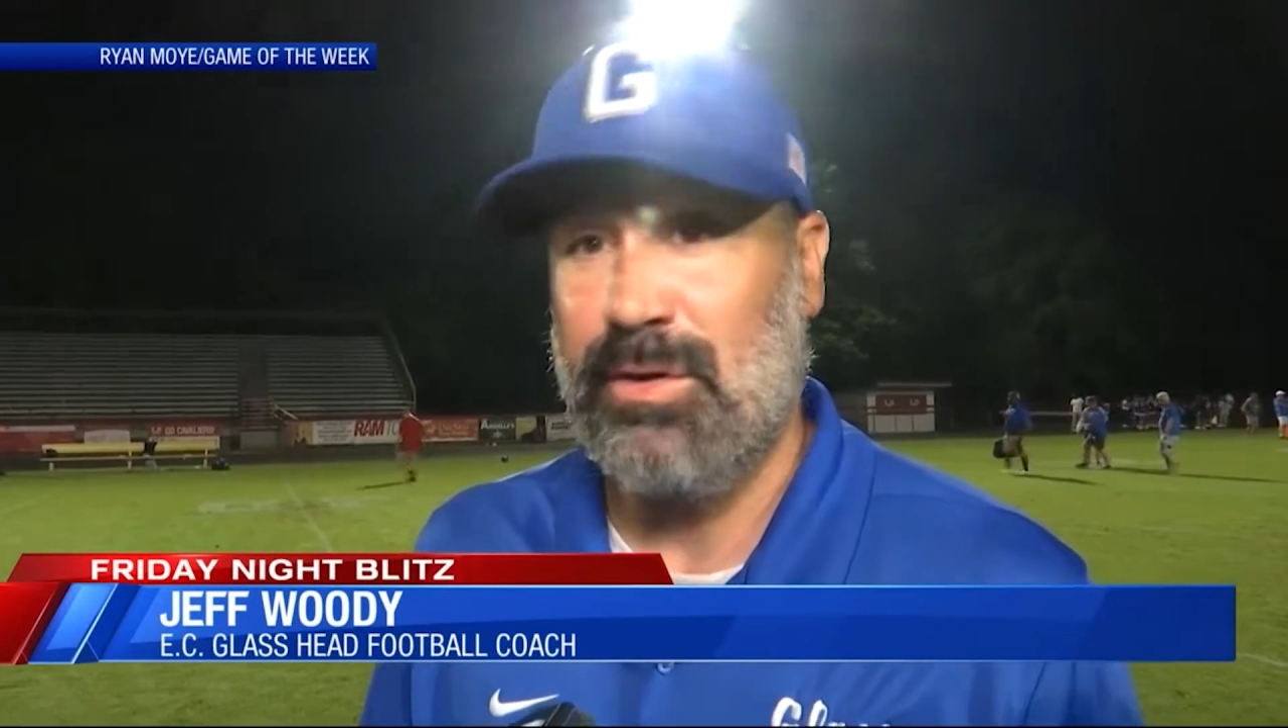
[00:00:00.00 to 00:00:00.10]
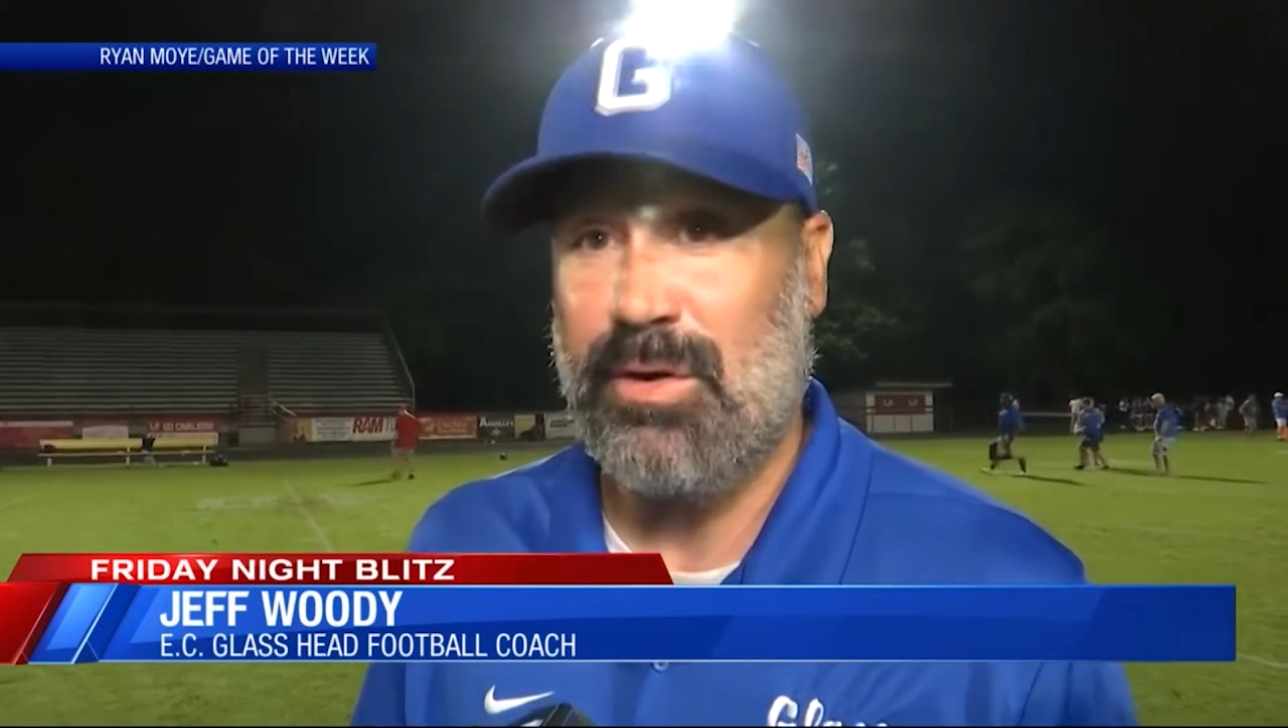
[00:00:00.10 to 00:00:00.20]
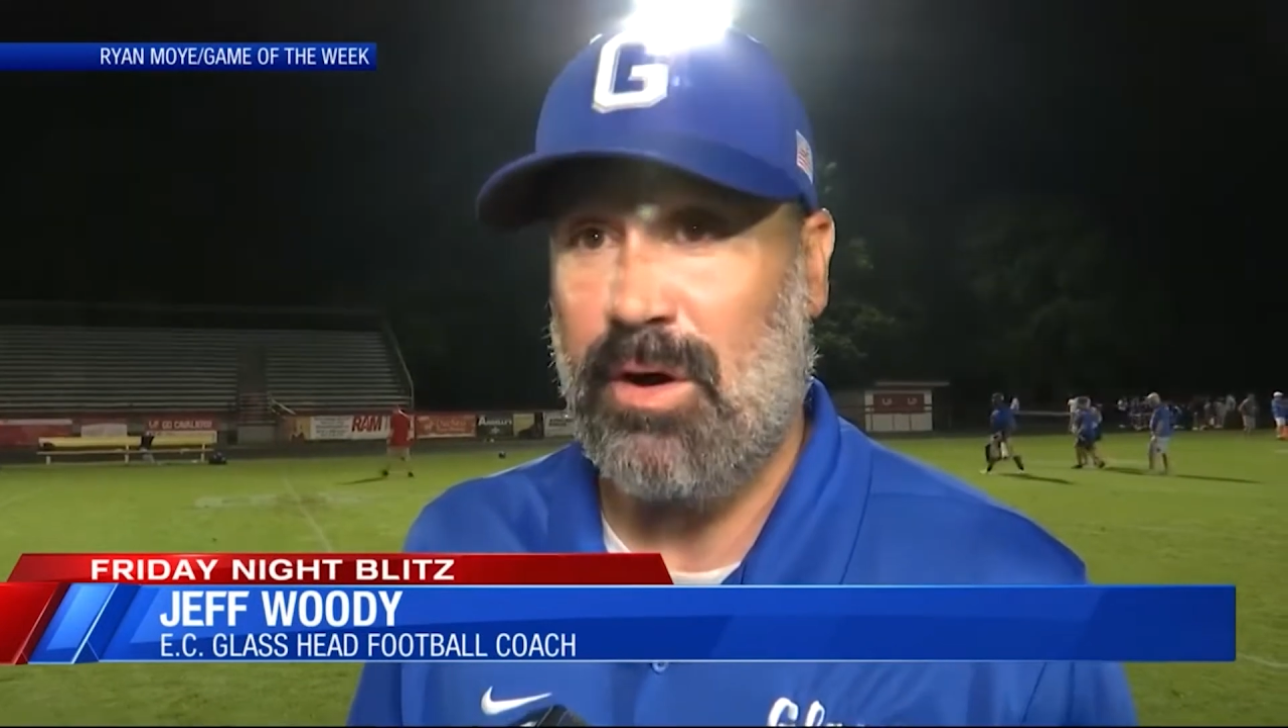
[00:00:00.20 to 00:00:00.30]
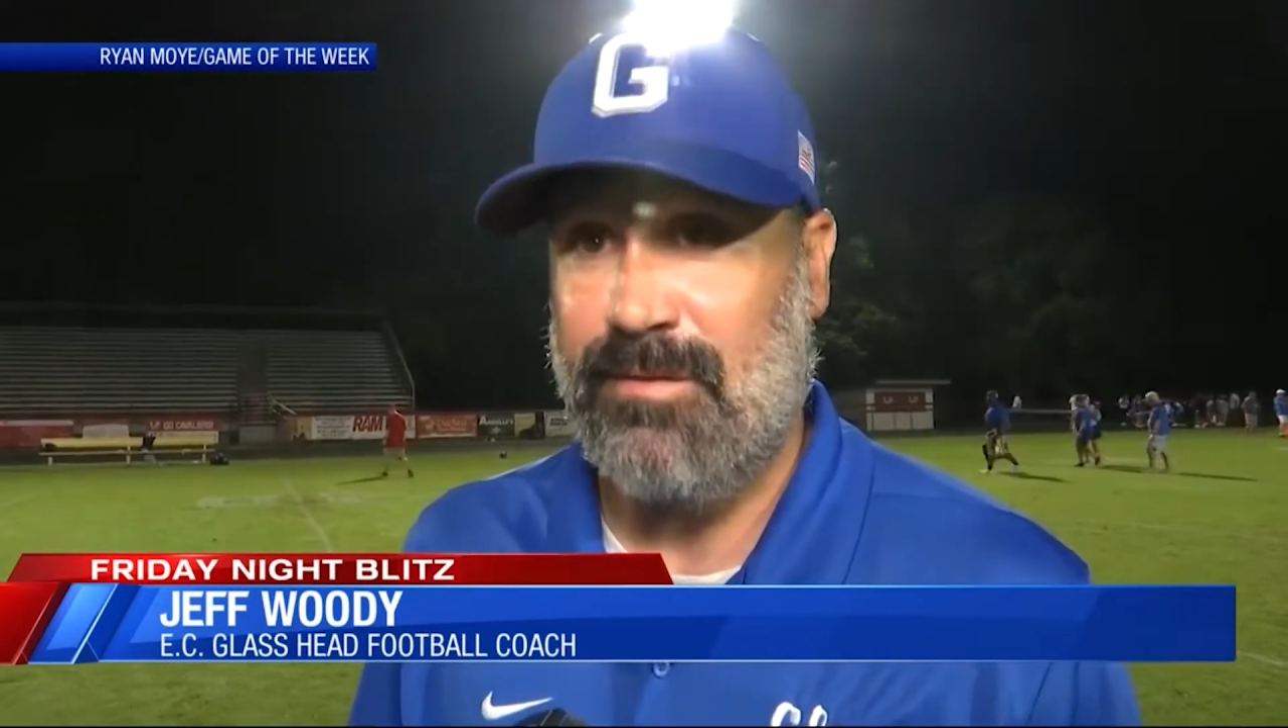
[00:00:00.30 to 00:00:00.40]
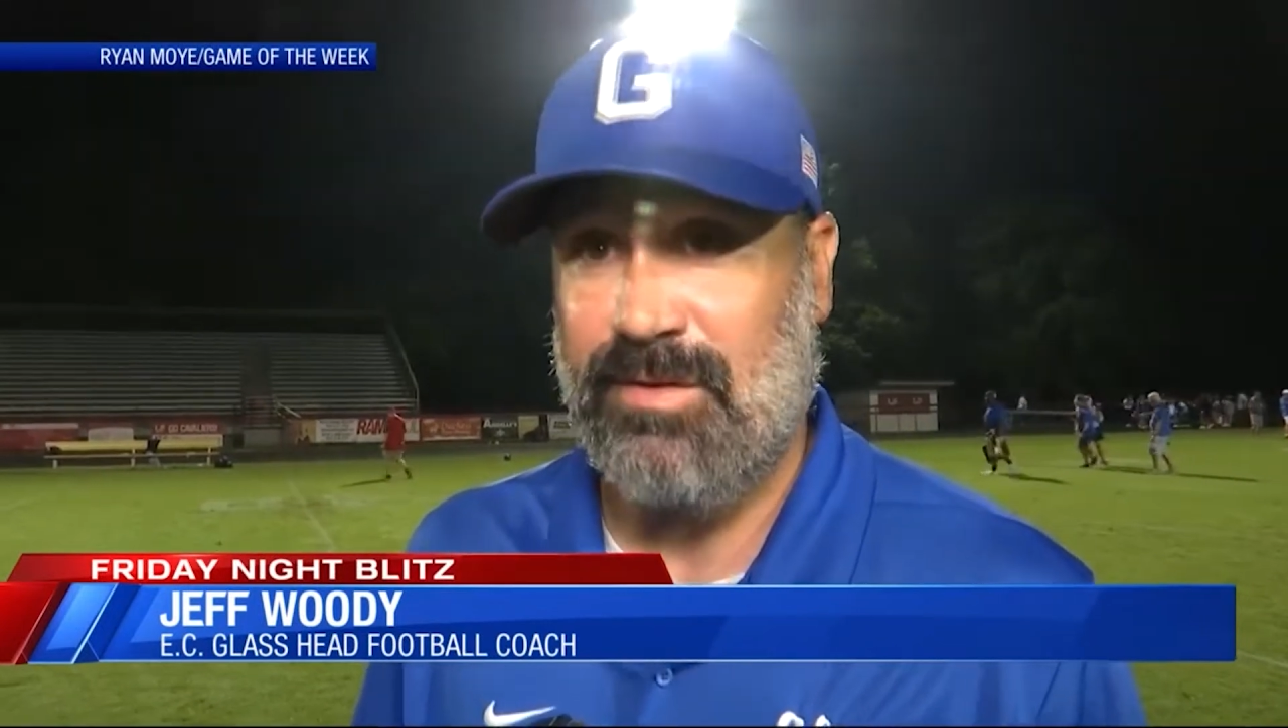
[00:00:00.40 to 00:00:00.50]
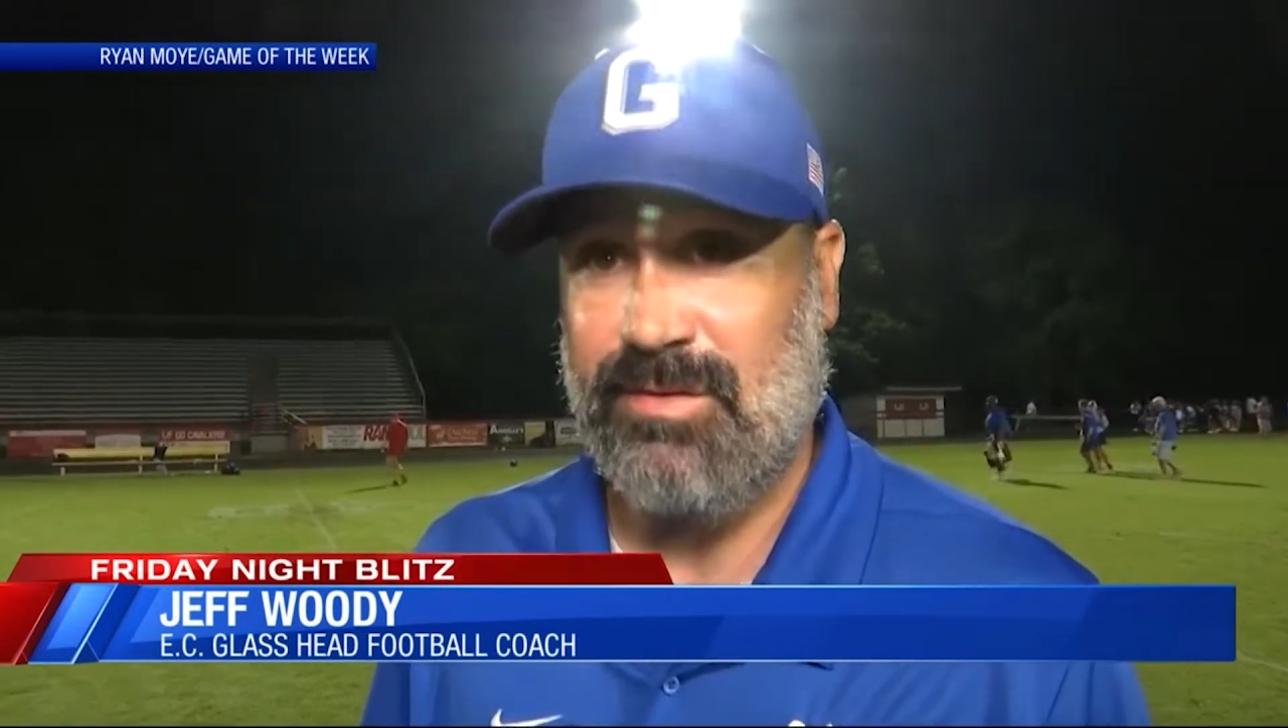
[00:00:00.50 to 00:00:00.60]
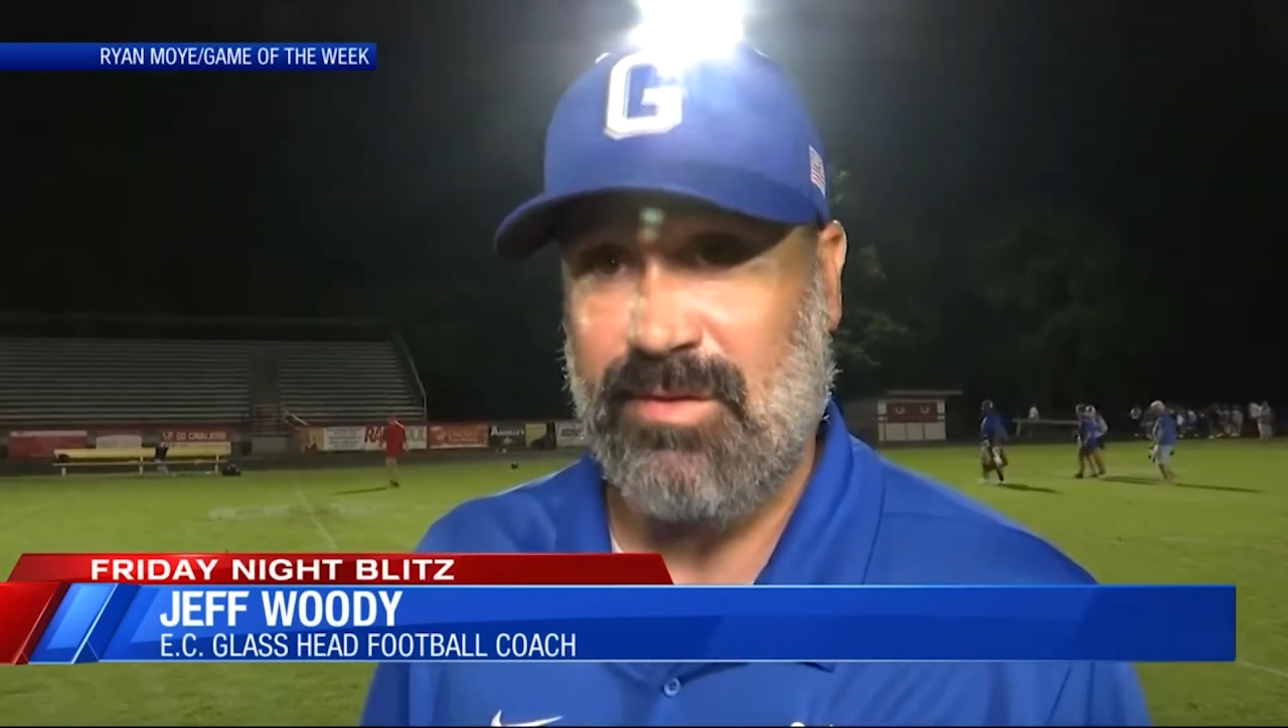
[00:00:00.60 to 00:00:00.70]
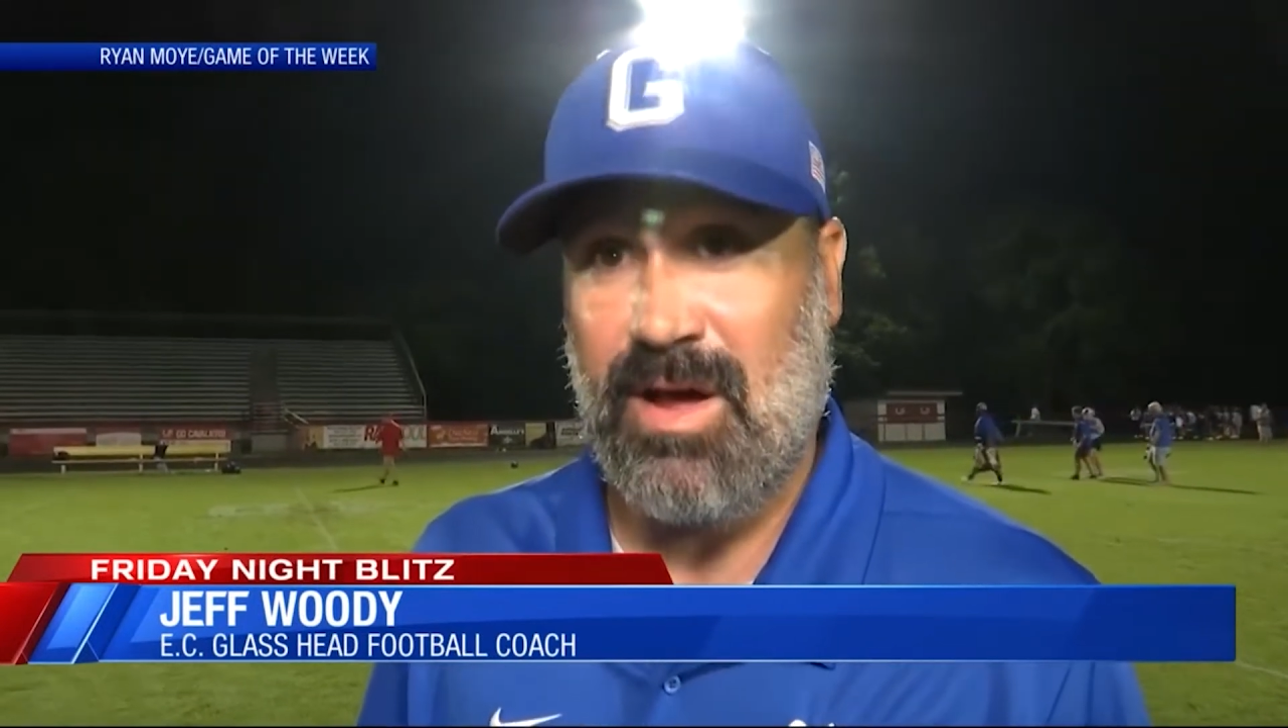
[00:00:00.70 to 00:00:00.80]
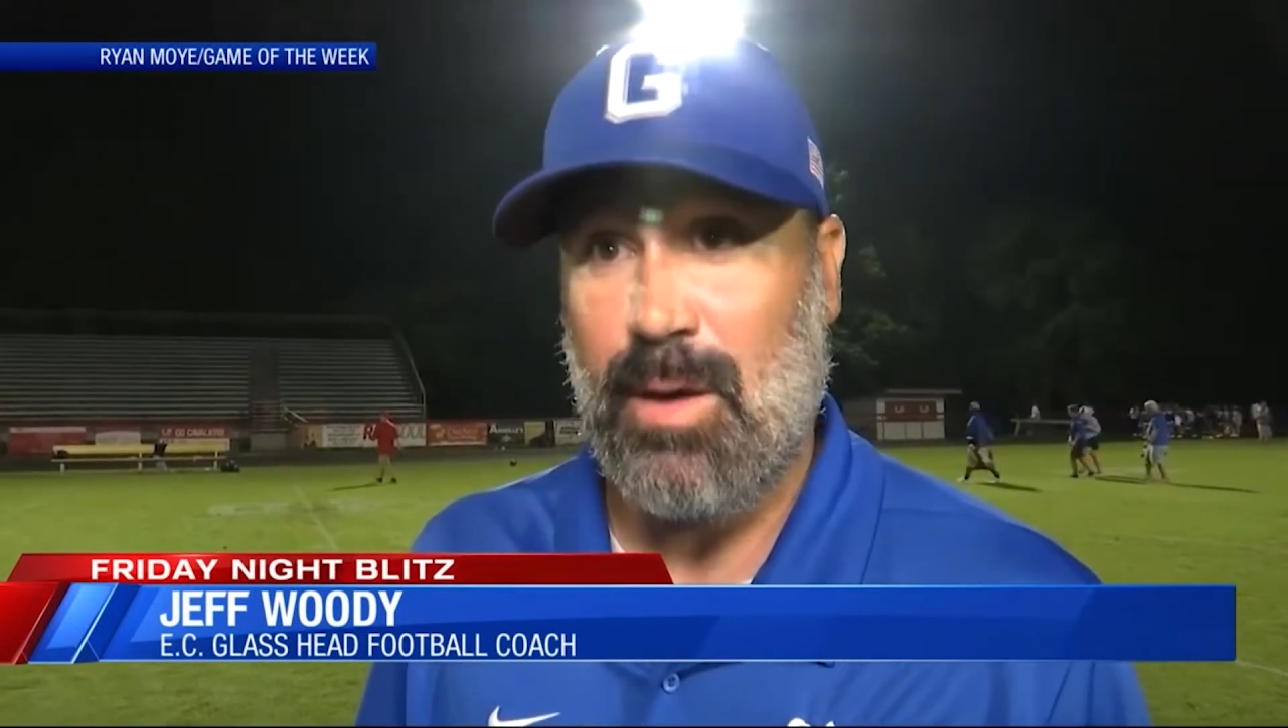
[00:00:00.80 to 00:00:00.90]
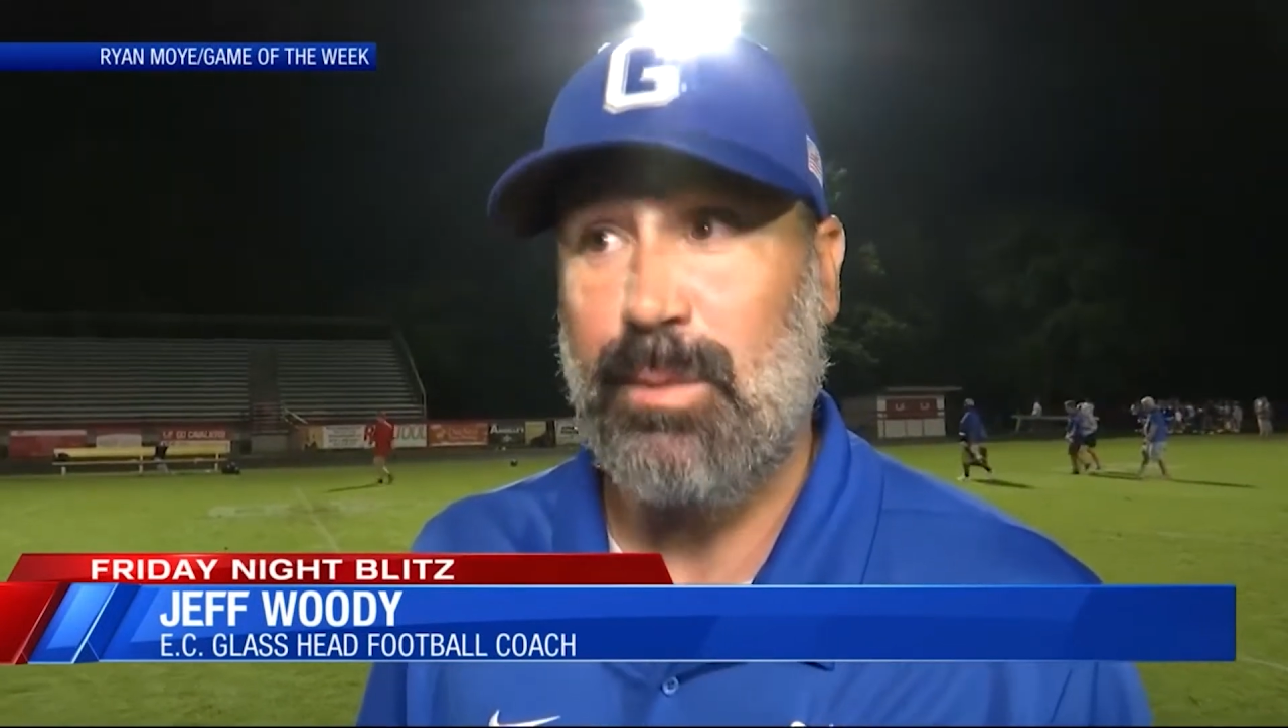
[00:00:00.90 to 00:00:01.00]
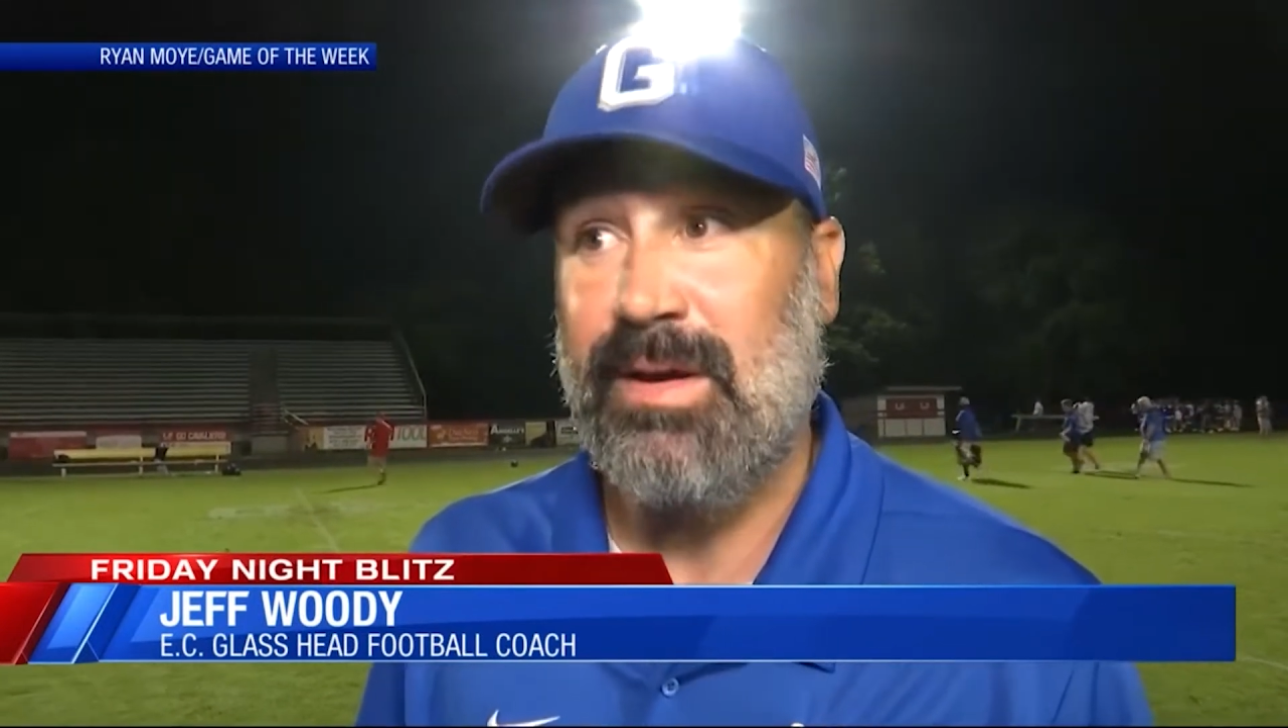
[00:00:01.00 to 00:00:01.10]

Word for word: good offensive line.